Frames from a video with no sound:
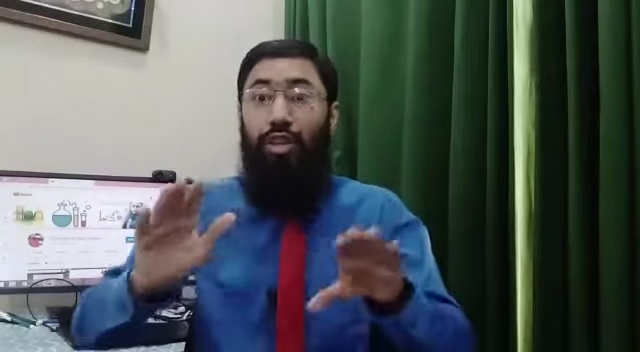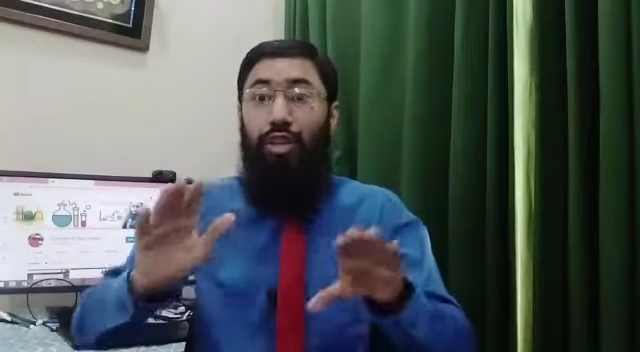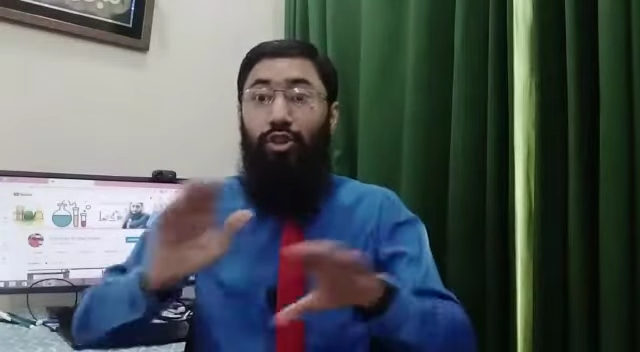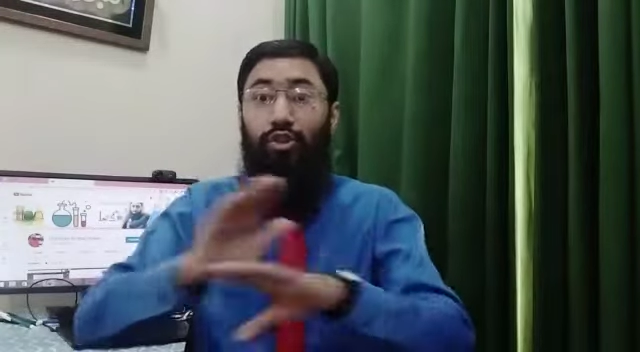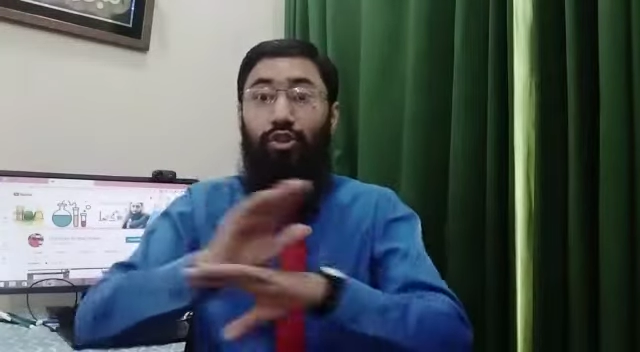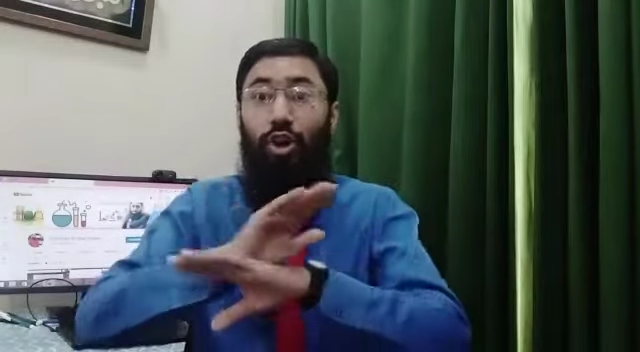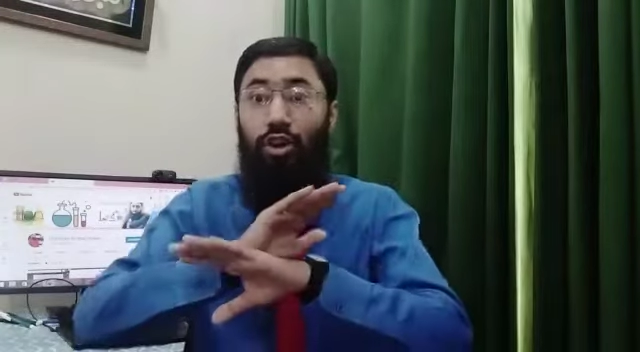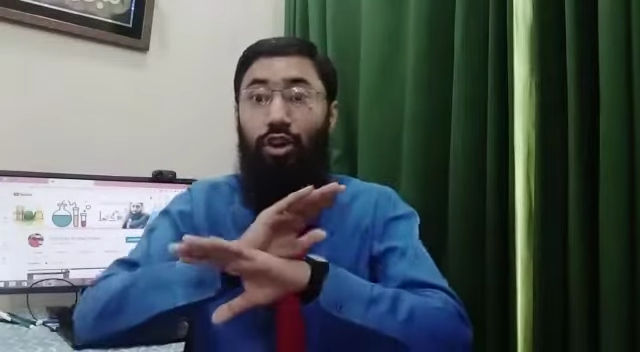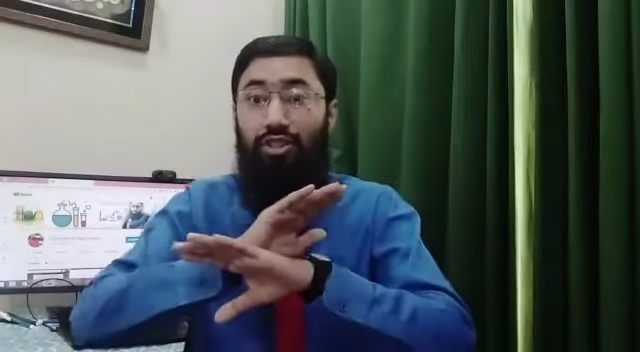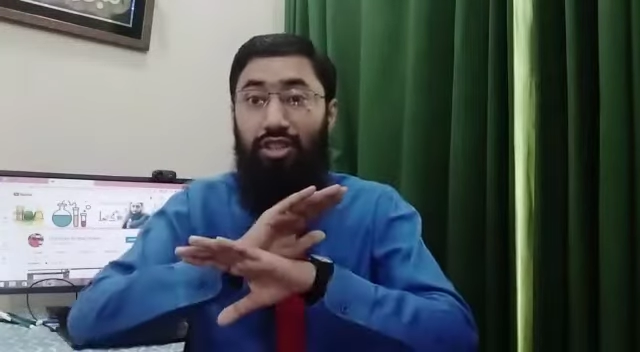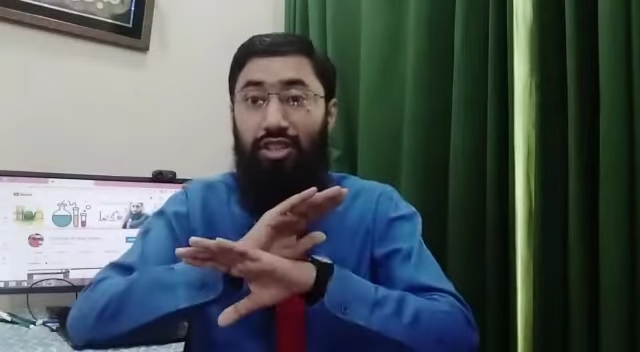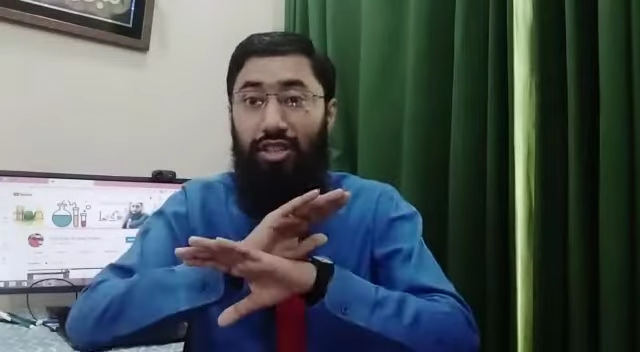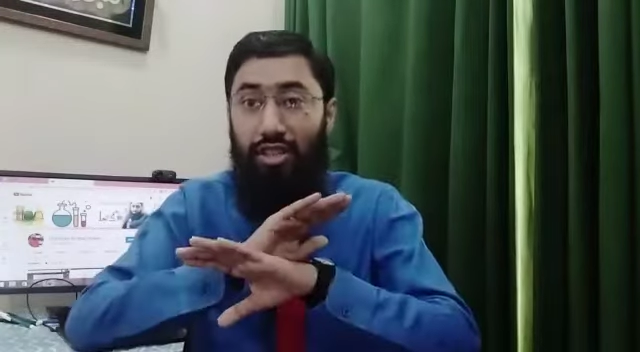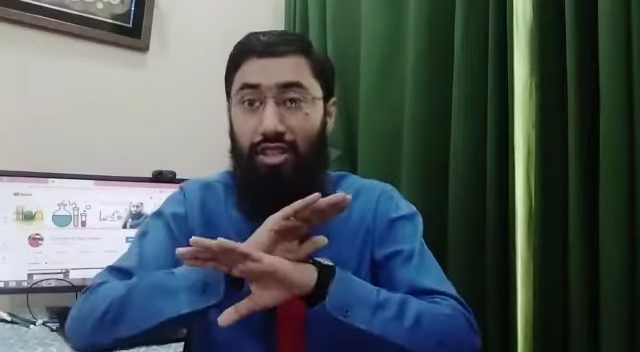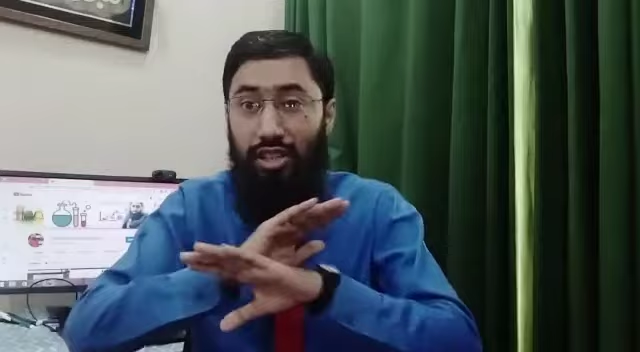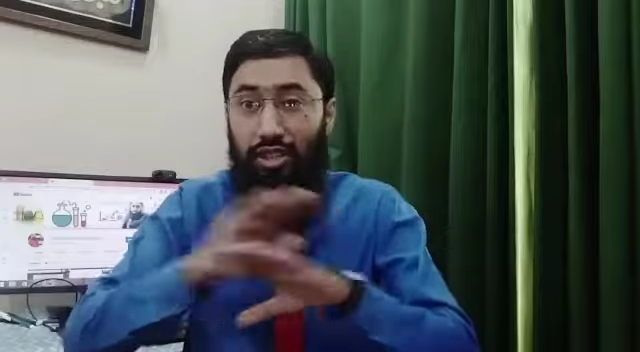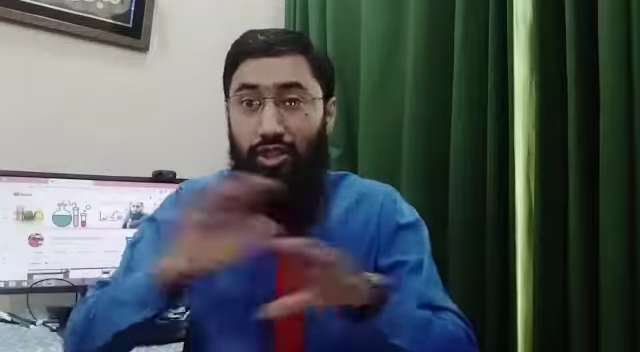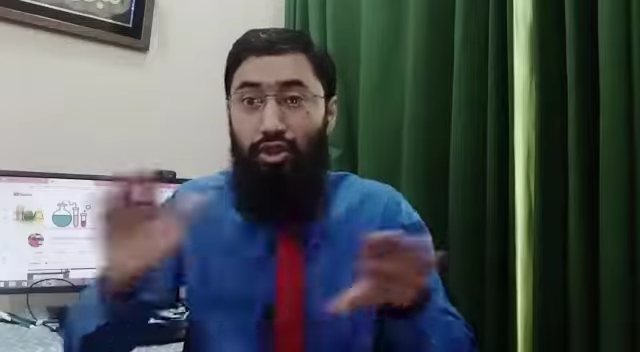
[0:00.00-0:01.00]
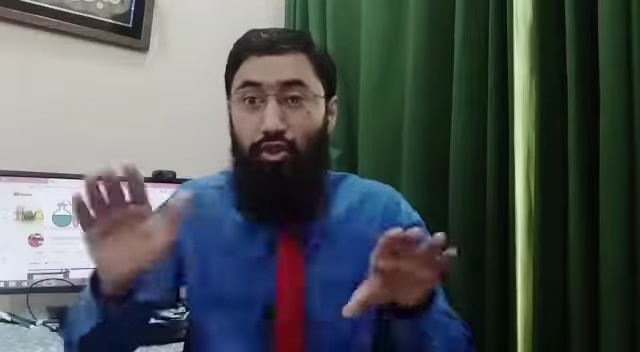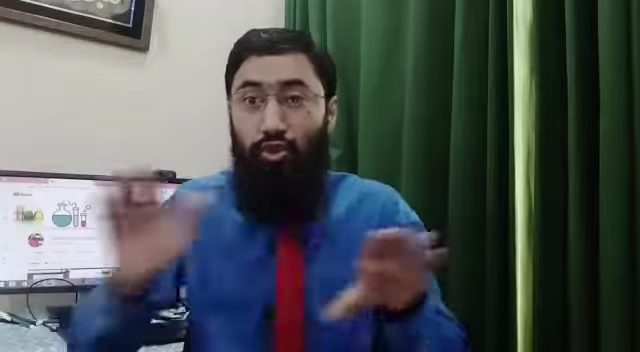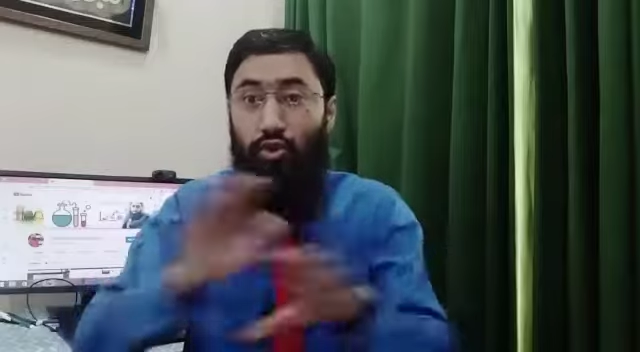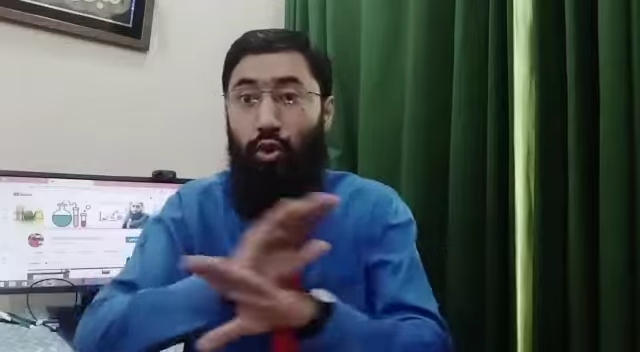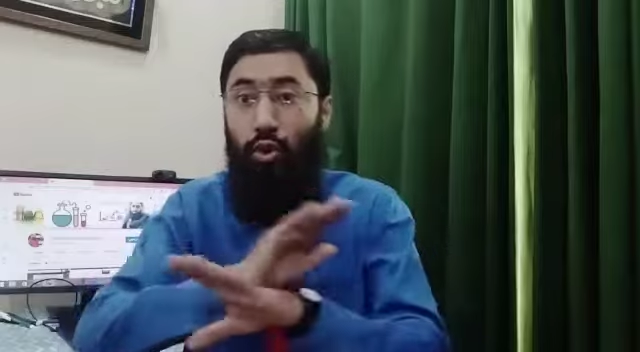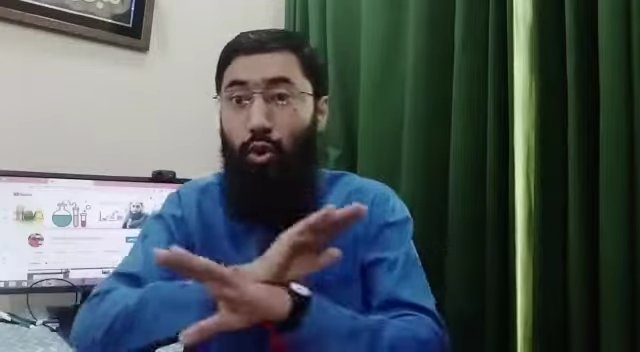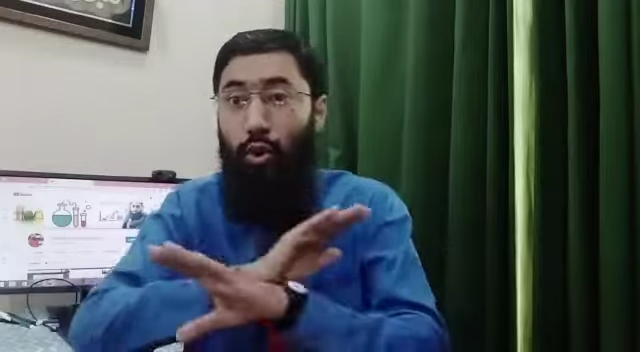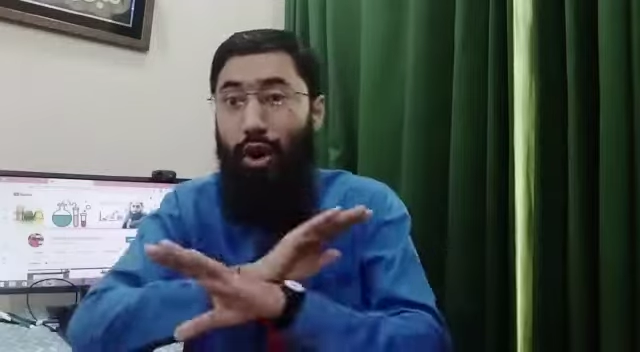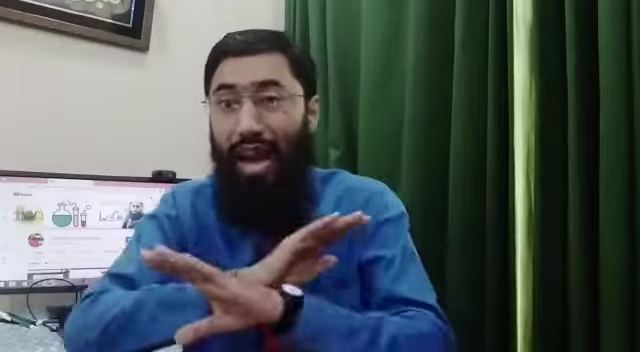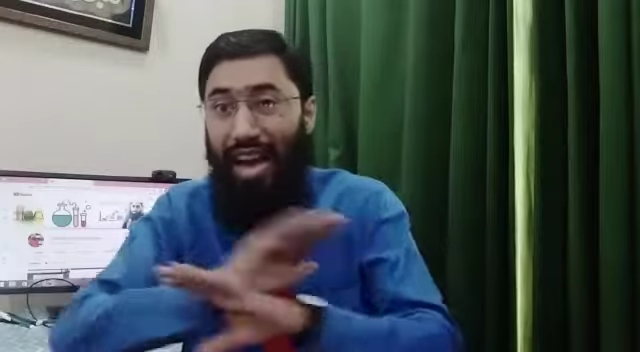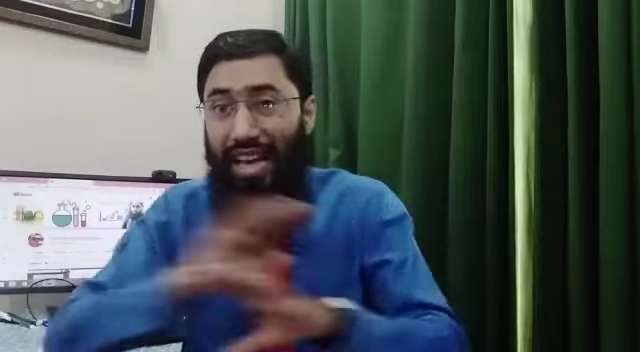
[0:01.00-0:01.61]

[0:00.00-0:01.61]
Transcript: you don't need to go